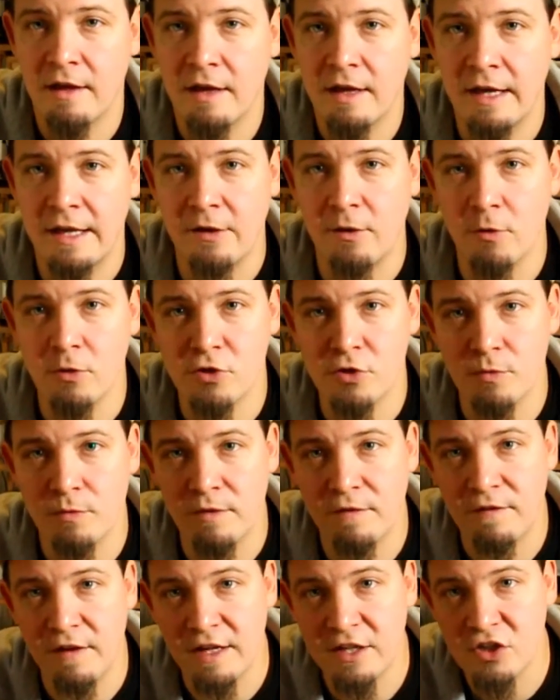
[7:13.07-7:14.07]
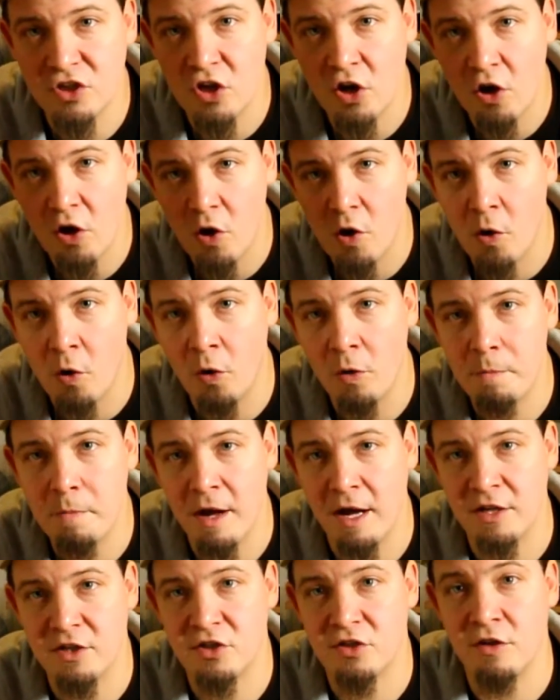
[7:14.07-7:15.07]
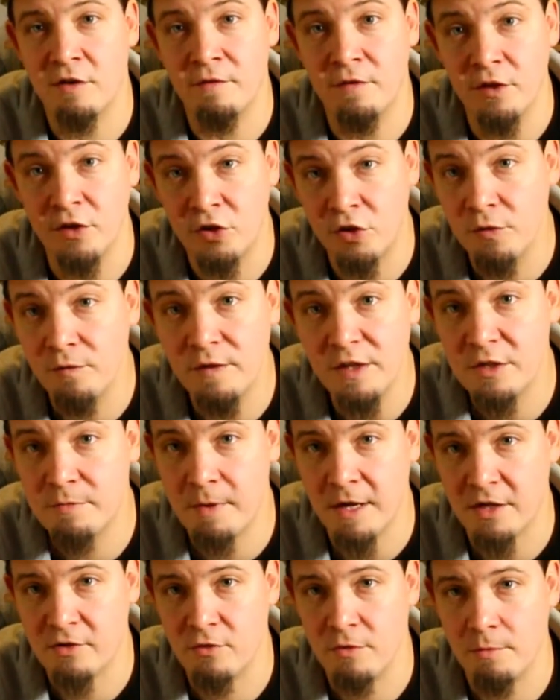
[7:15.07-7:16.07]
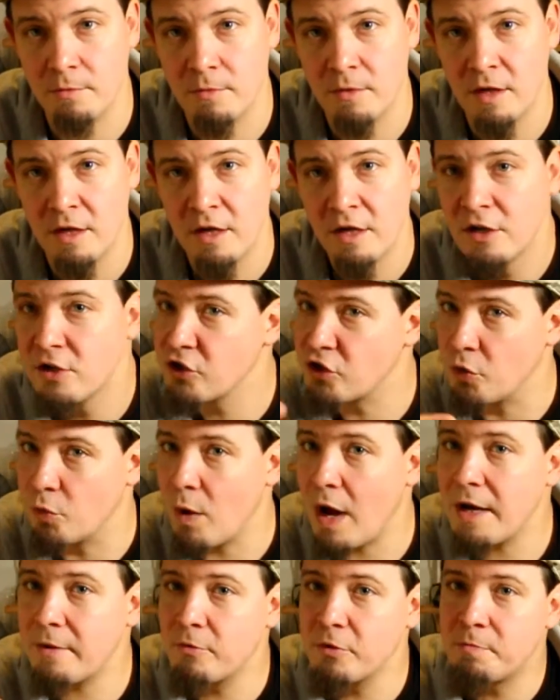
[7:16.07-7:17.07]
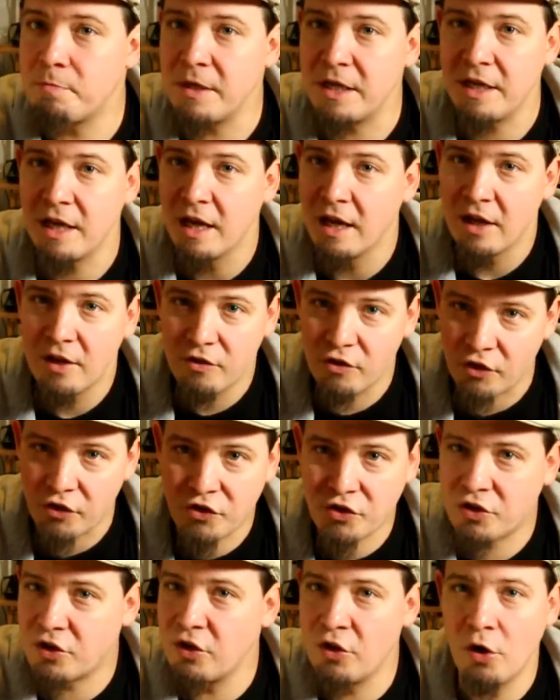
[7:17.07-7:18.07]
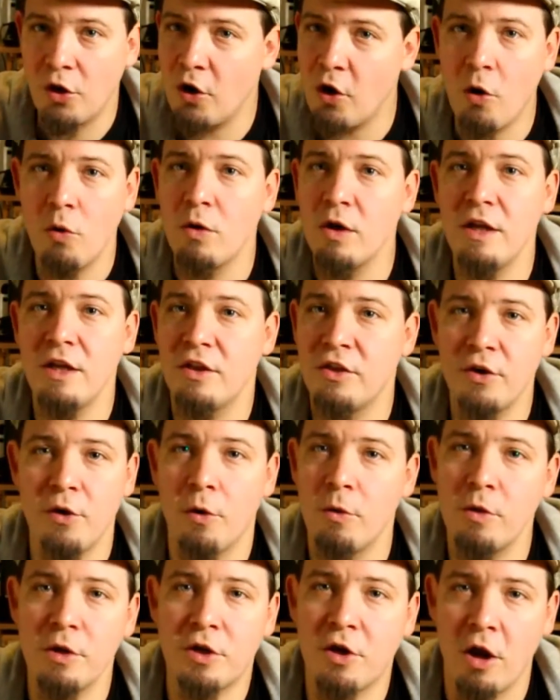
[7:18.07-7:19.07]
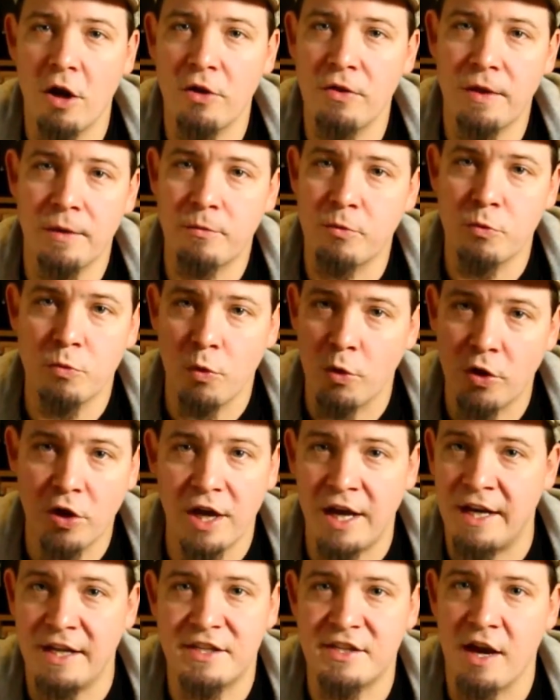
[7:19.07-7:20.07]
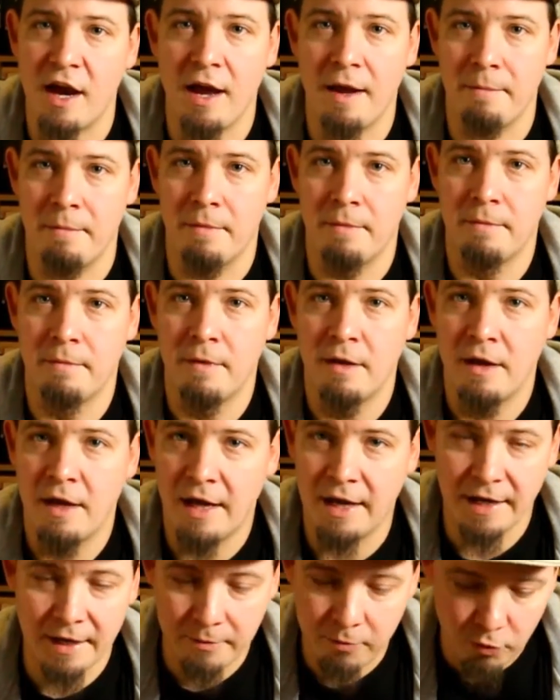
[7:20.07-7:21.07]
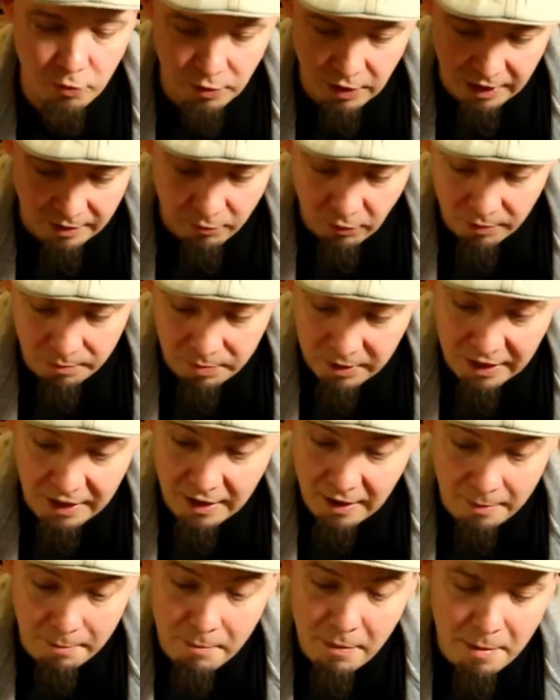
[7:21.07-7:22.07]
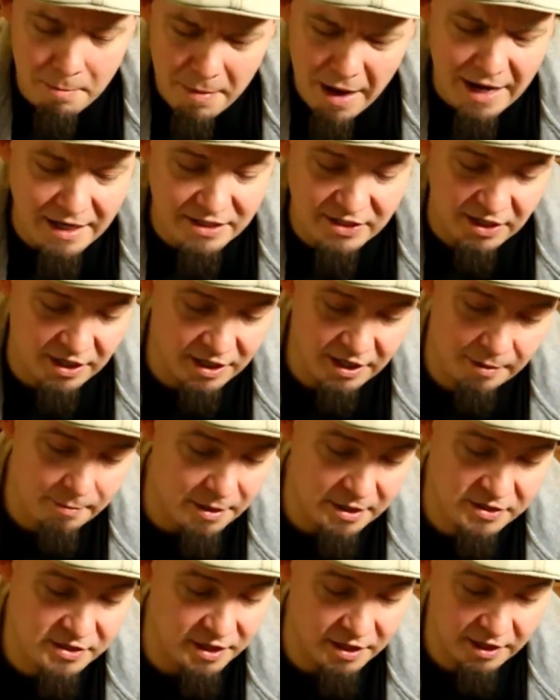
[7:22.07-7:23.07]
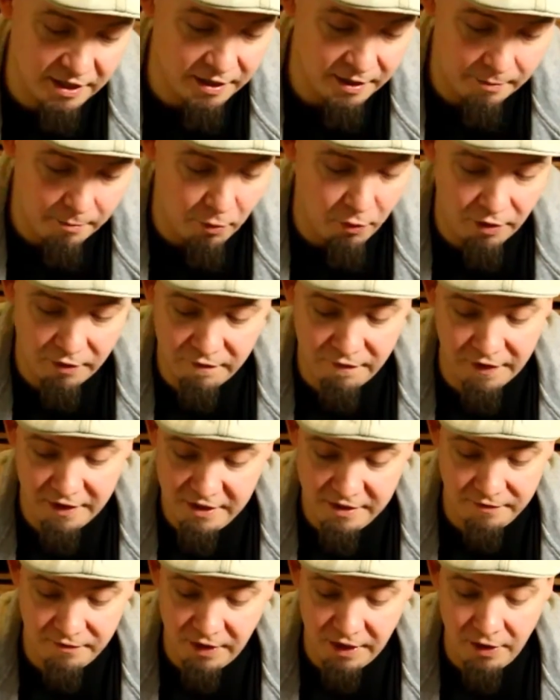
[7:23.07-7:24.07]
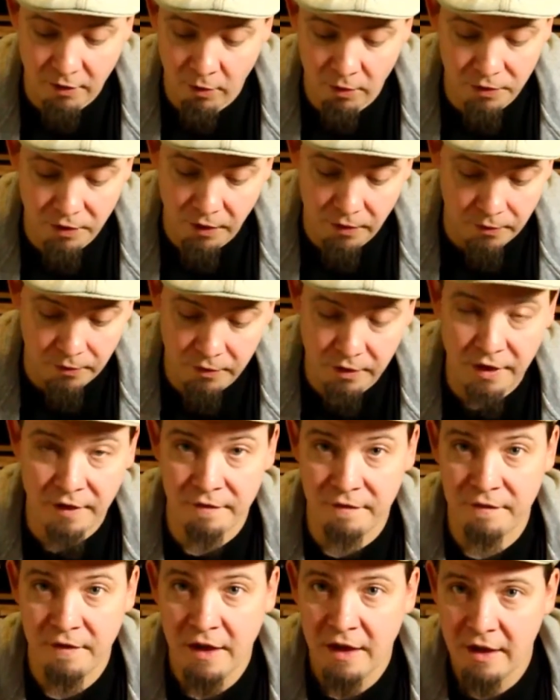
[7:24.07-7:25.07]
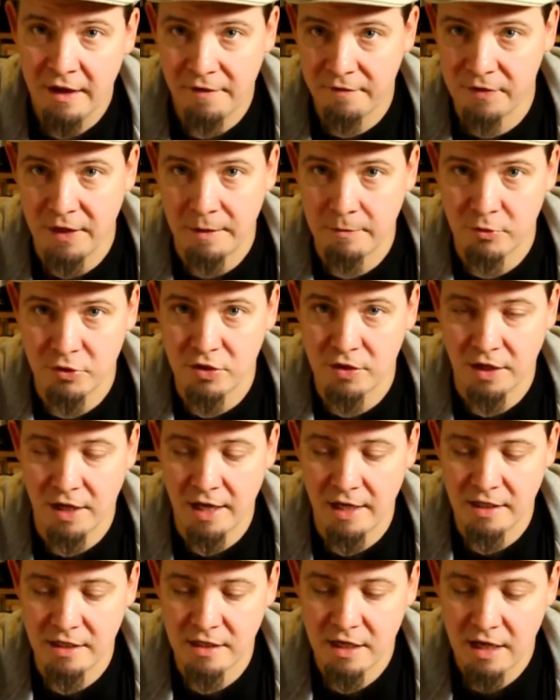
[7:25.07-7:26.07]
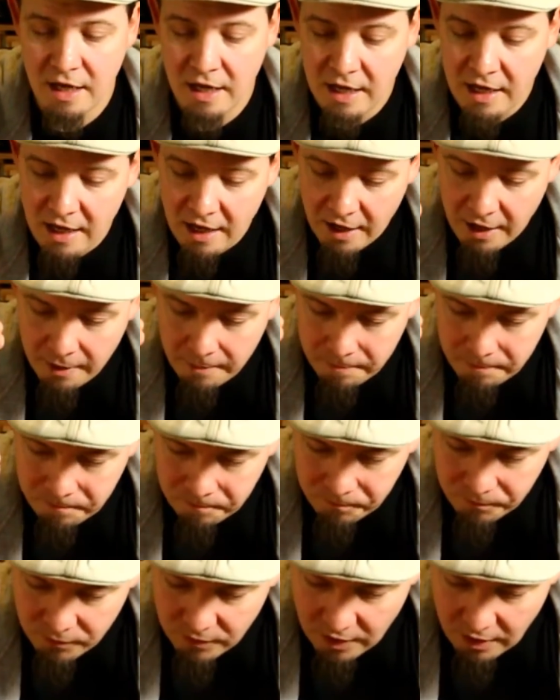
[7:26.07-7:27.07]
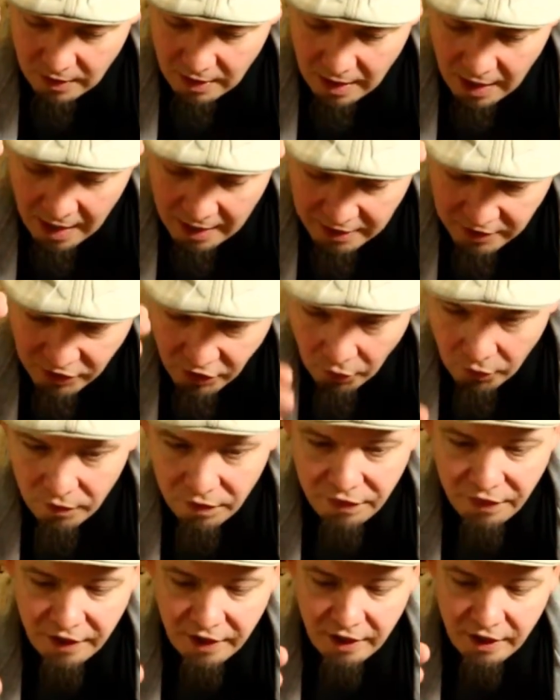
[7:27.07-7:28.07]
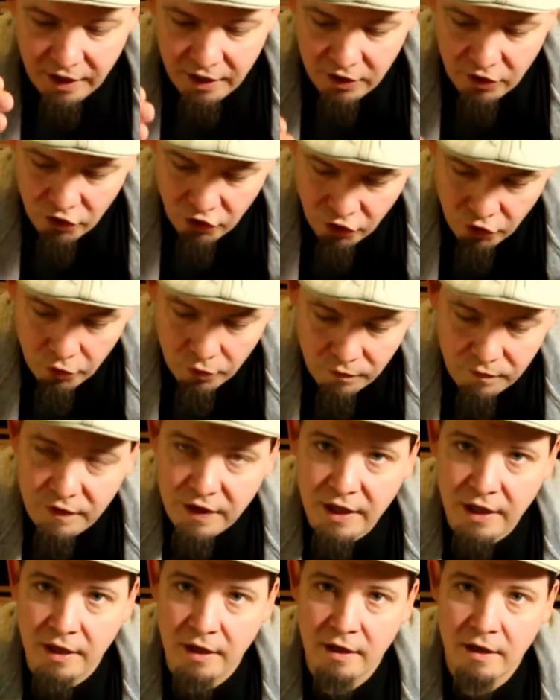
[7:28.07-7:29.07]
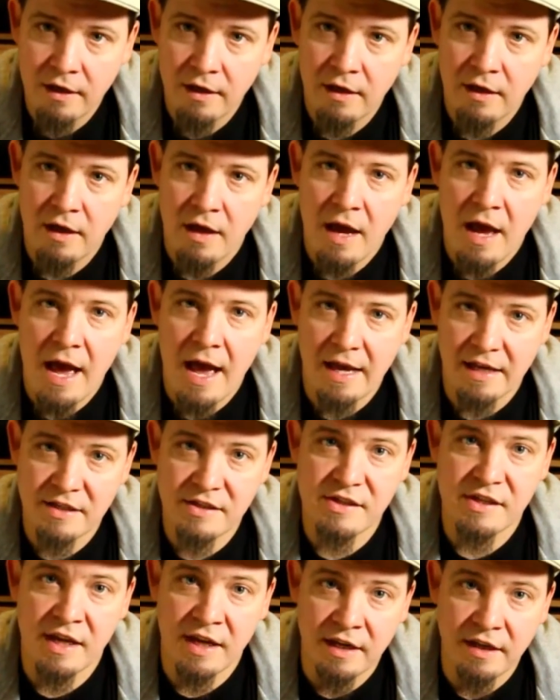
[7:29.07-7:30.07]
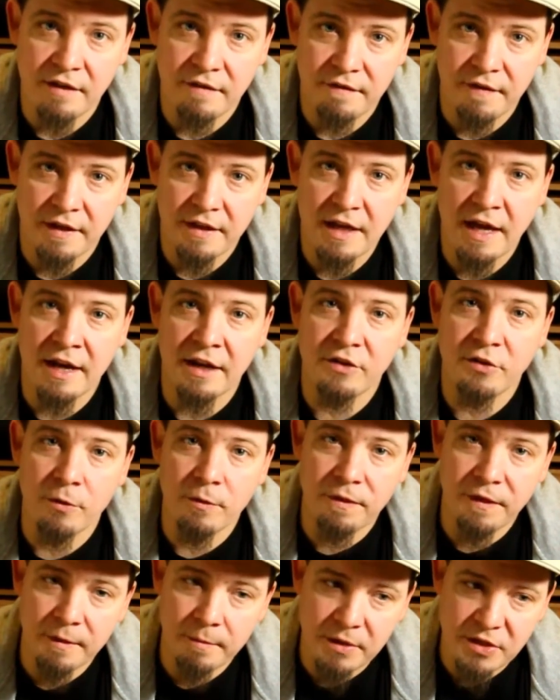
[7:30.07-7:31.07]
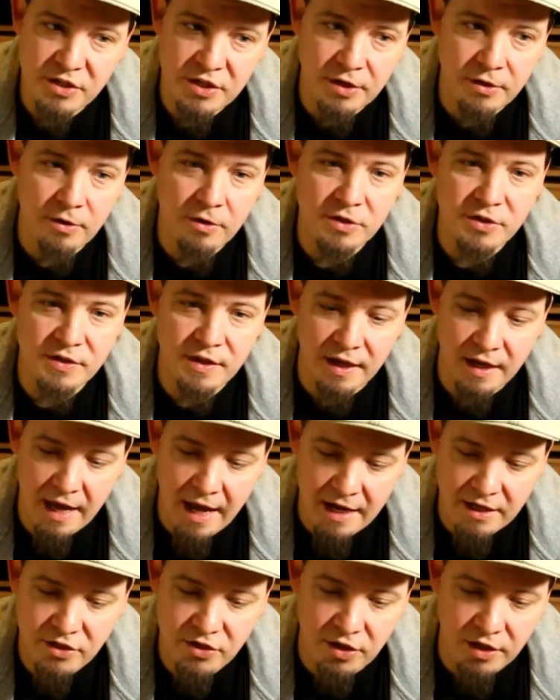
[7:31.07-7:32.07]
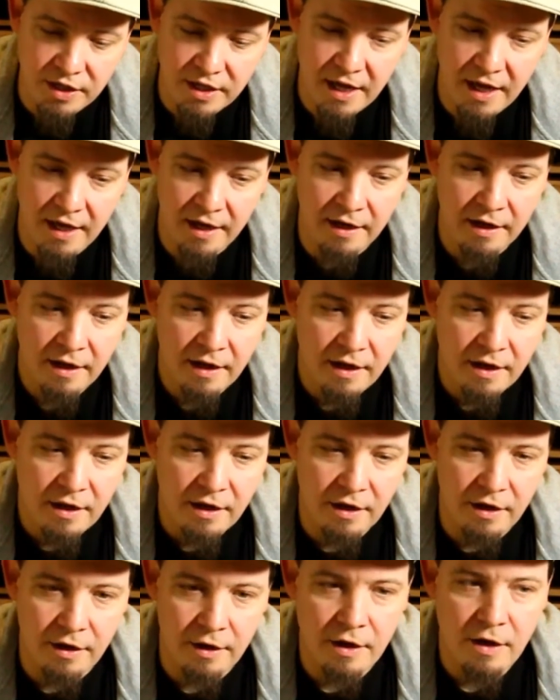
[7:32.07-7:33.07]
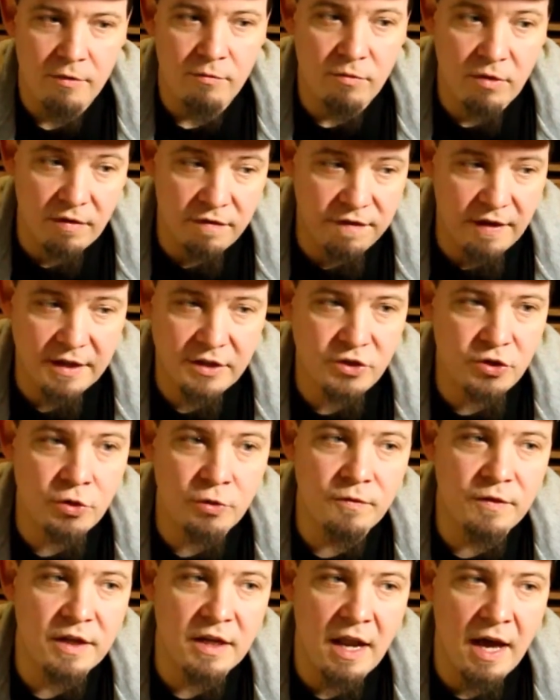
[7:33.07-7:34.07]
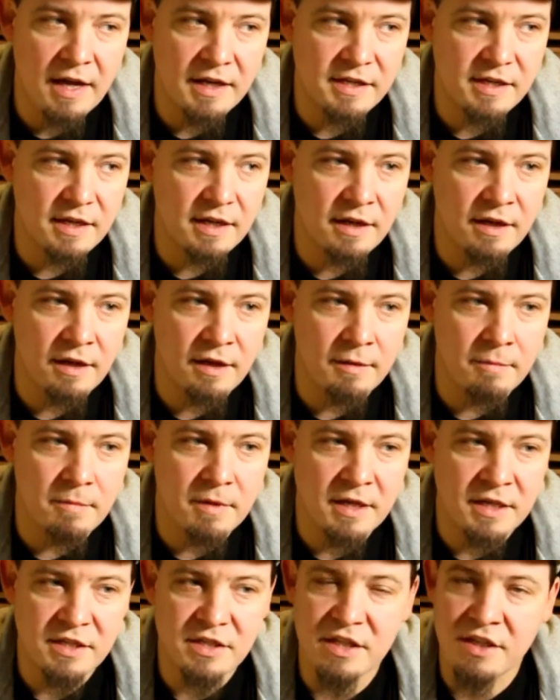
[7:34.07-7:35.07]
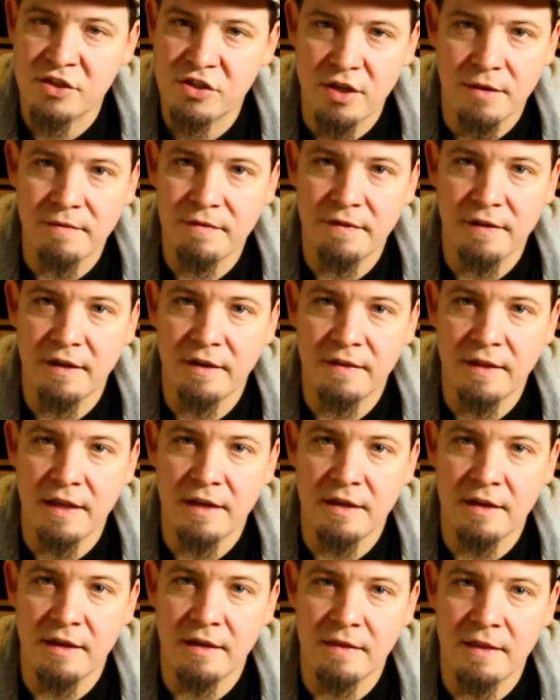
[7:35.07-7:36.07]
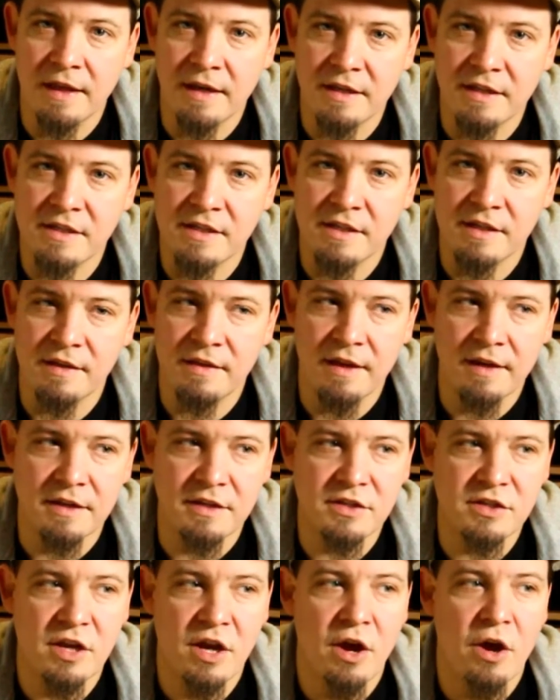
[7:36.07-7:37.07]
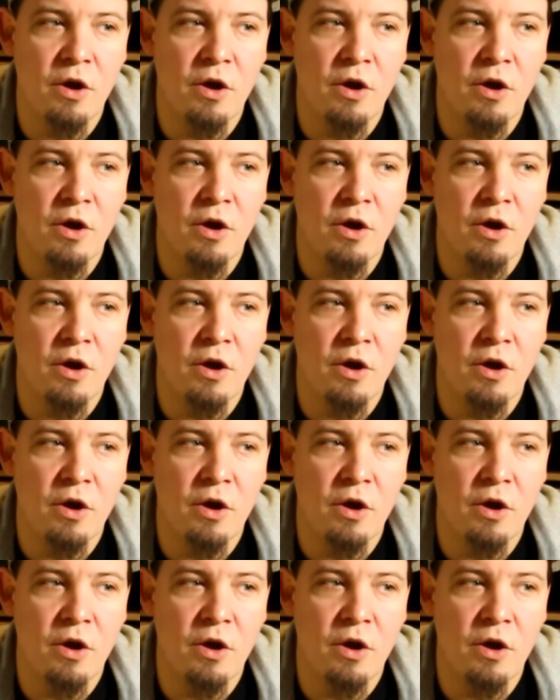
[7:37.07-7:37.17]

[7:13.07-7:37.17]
It also reflects all parts of the UV spectrum. So white would be the only color that would work anytime, and it would be amazingly more effective than all the other if that was the case. I don't think UV has any effect, and I don't think materials that actually can reflect UV light is something that is